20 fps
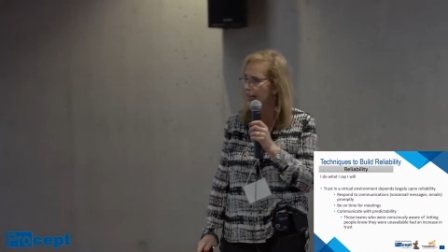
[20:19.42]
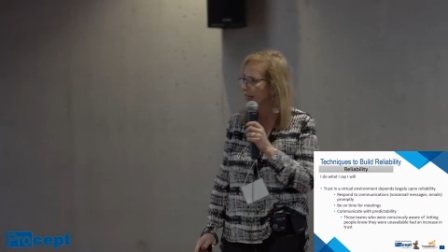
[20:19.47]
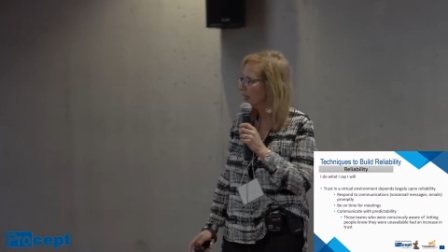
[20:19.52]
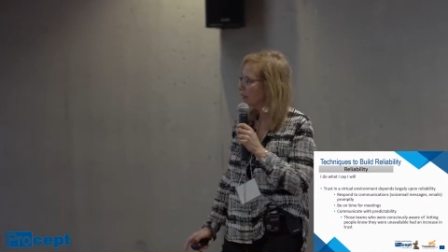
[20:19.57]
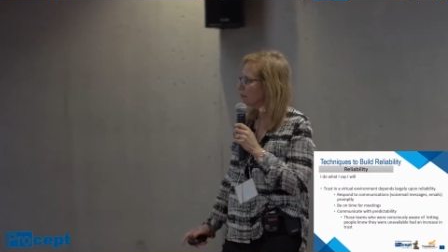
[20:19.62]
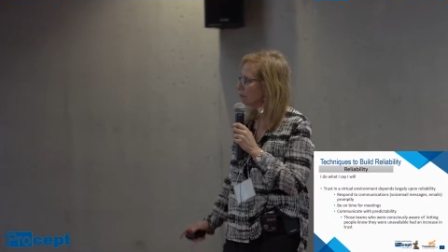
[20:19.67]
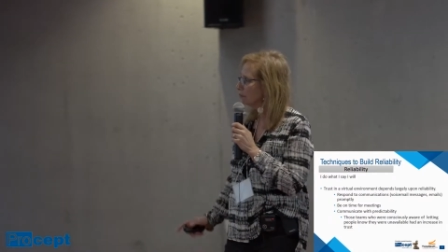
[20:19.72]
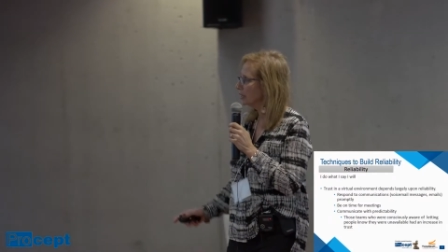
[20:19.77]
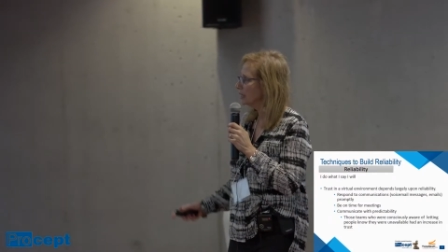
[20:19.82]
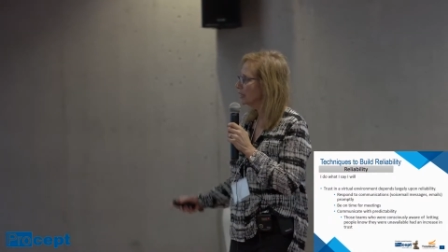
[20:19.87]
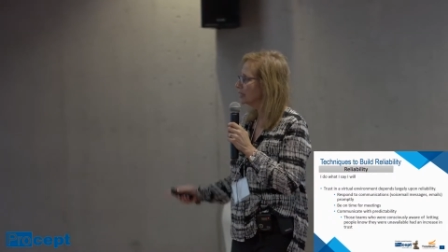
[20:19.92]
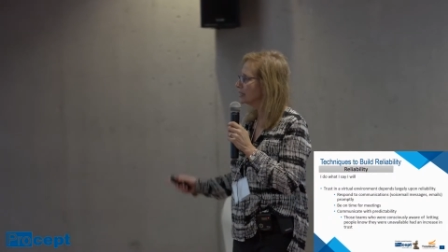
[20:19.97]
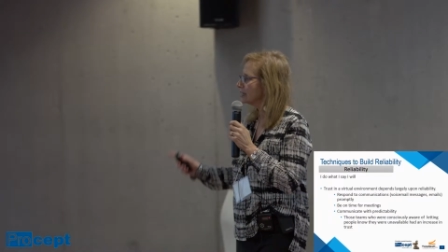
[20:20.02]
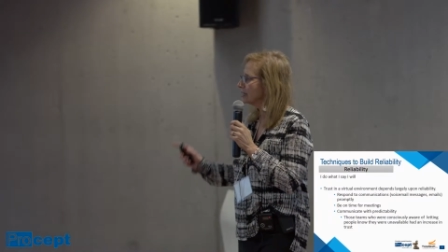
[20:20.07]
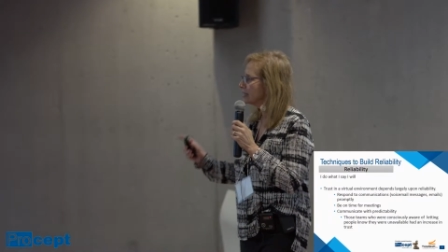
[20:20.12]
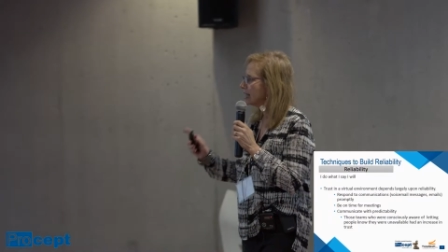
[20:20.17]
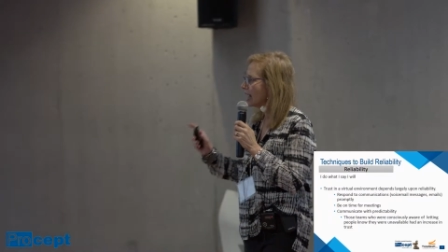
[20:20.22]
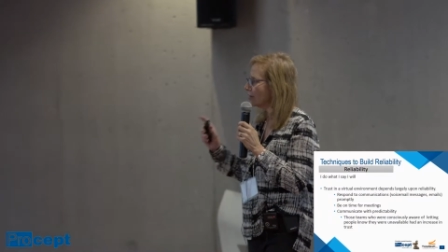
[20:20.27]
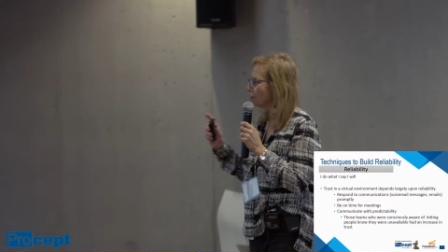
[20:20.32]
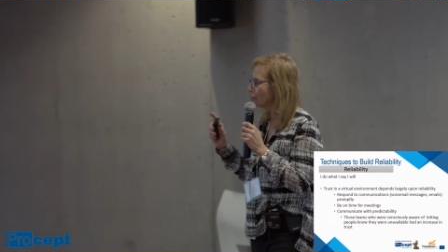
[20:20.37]
It
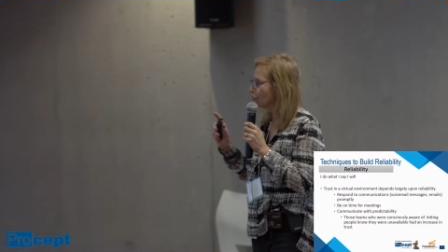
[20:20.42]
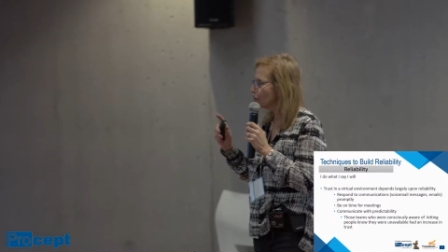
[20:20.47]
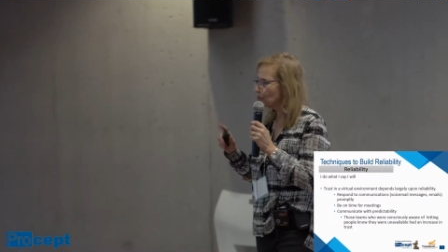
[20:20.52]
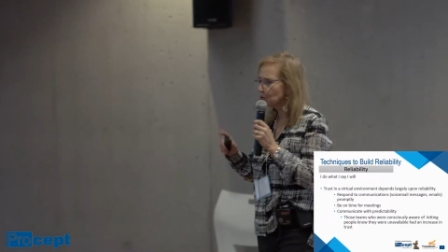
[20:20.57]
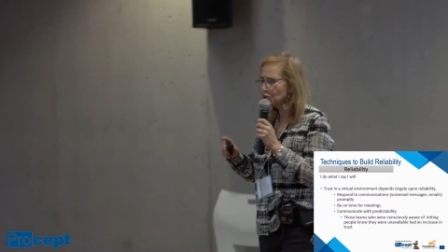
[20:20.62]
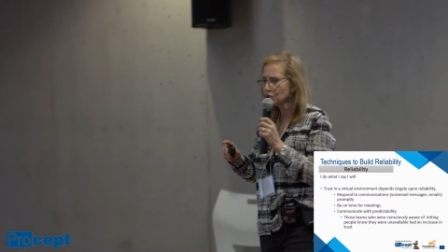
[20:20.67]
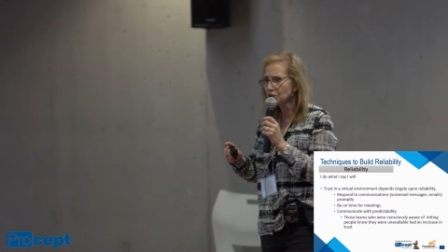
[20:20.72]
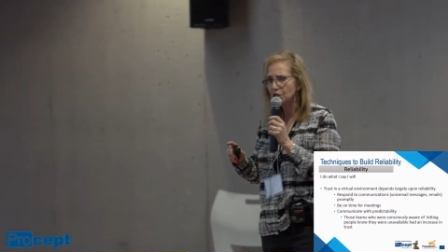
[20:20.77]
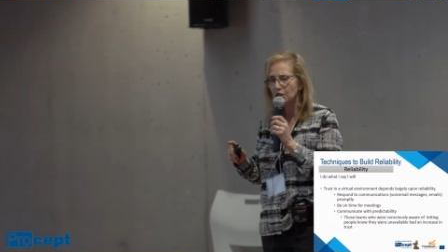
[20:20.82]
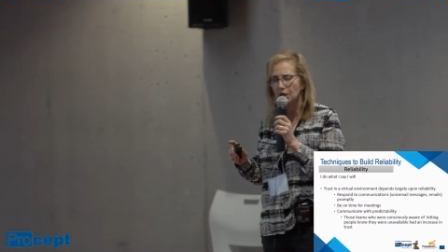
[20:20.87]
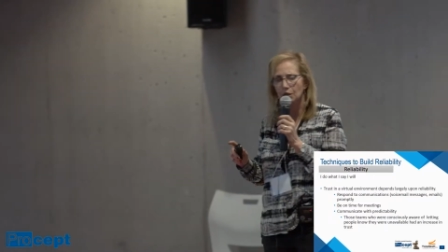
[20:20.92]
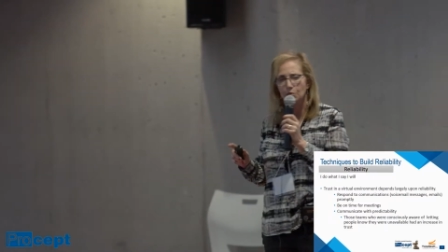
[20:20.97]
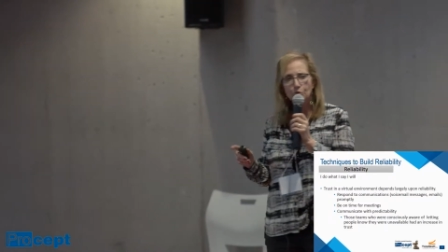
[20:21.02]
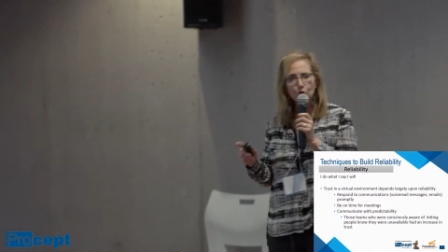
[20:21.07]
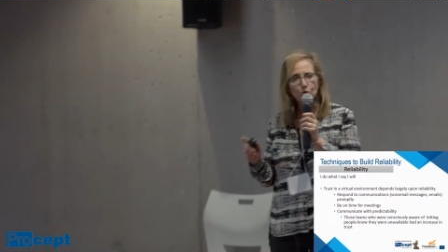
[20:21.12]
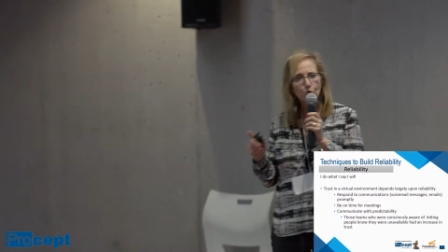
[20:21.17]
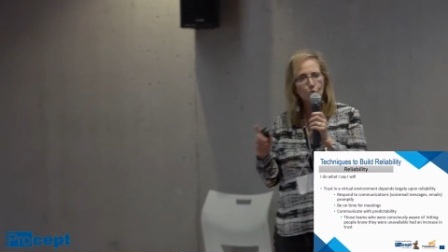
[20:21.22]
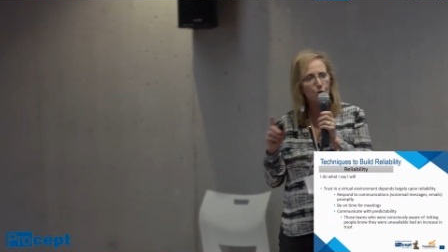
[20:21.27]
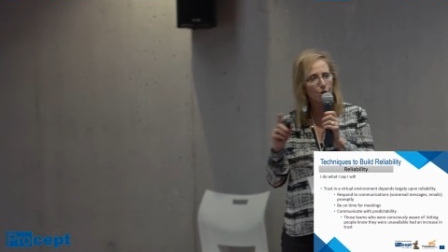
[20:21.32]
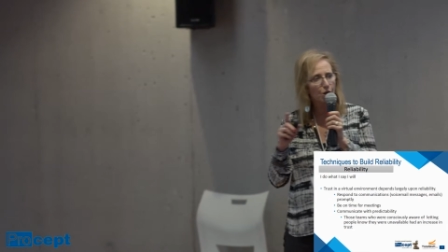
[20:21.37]
means that those
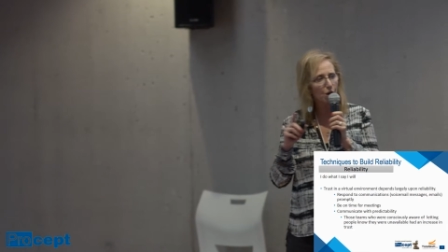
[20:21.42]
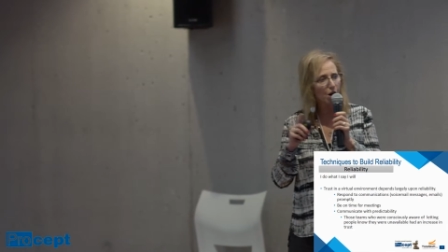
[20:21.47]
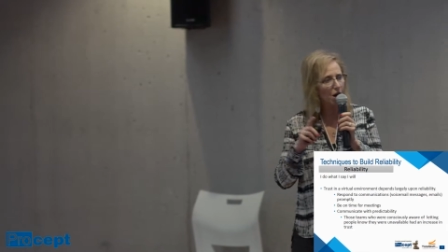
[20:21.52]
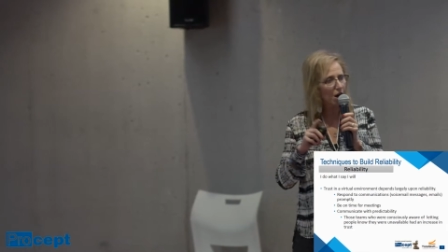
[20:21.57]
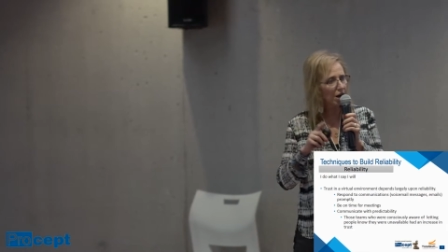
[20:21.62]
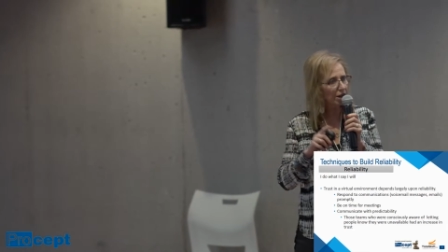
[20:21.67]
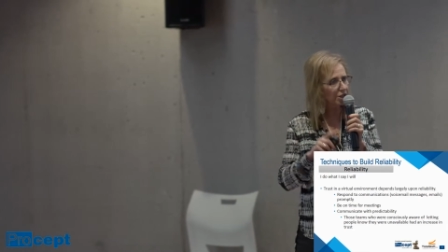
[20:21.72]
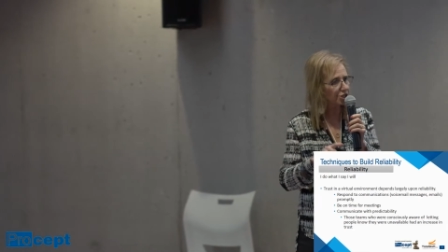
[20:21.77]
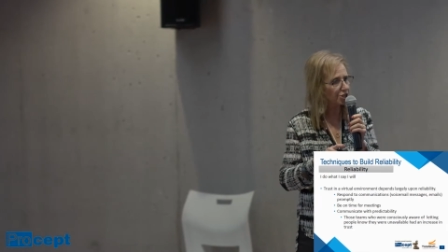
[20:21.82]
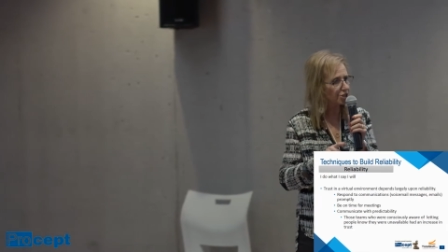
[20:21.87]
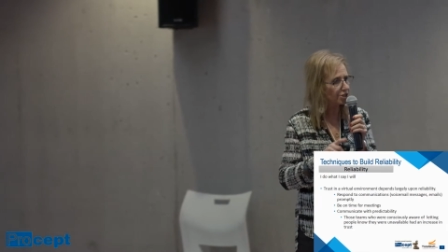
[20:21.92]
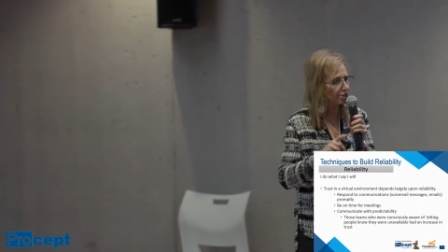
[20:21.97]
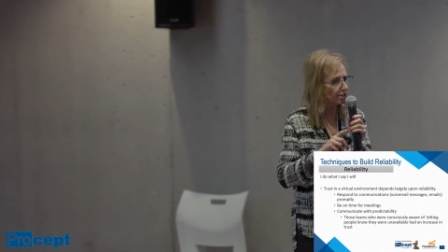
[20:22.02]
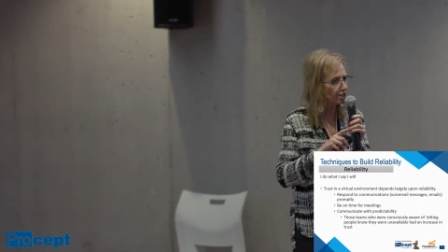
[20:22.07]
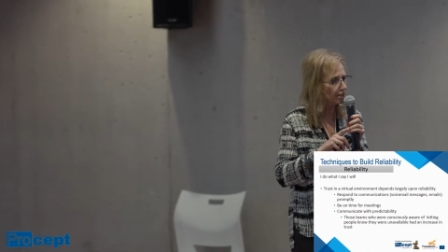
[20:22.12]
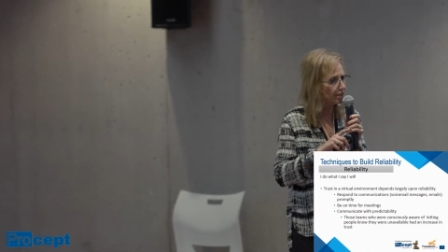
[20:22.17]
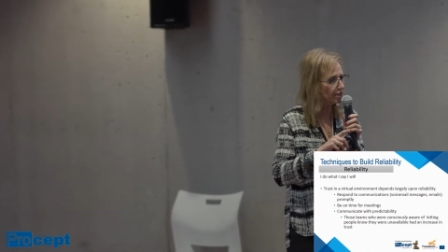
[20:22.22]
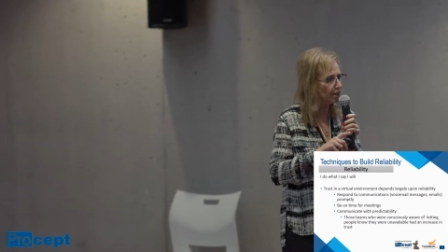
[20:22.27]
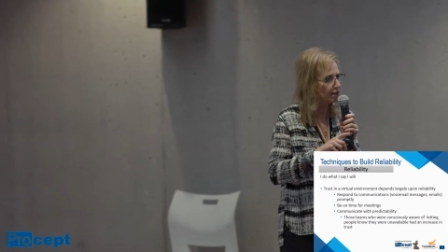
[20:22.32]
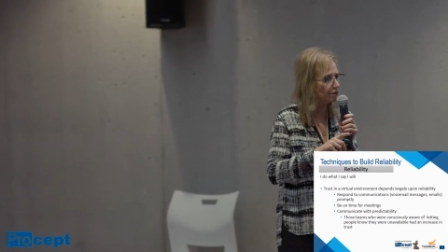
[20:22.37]
teams who were
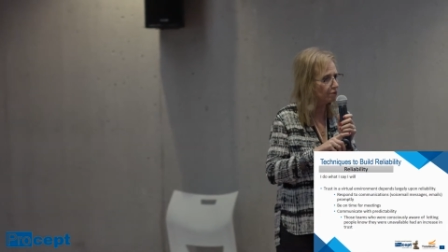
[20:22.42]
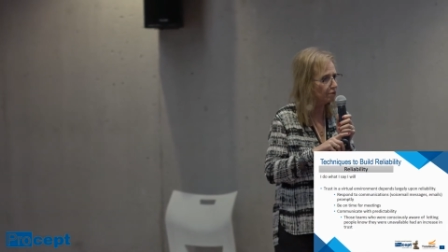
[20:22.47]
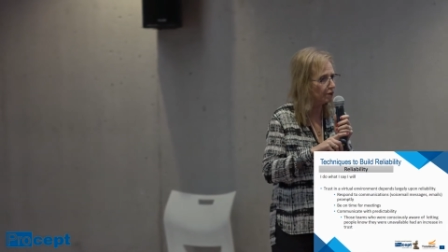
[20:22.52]
consciously